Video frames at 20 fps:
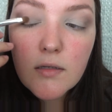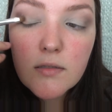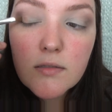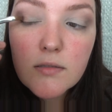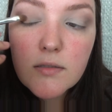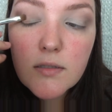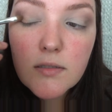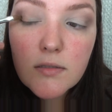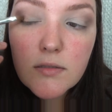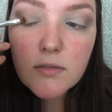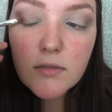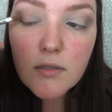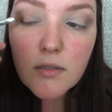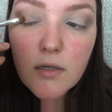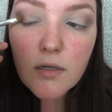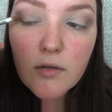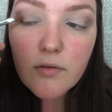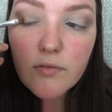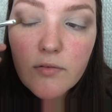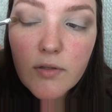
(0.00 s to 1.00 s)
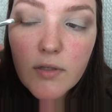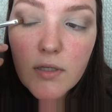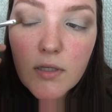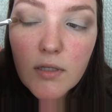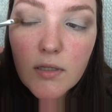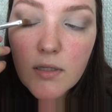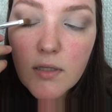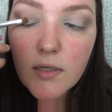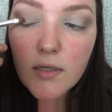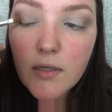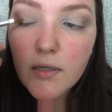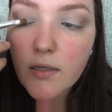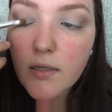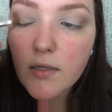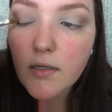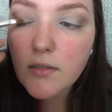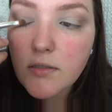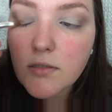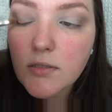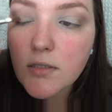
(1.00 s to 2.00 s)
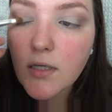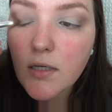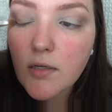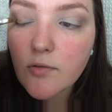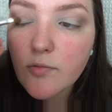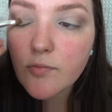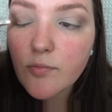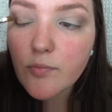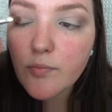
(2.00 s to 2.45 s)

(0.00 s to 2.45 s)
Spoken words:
center of the lid and just kind of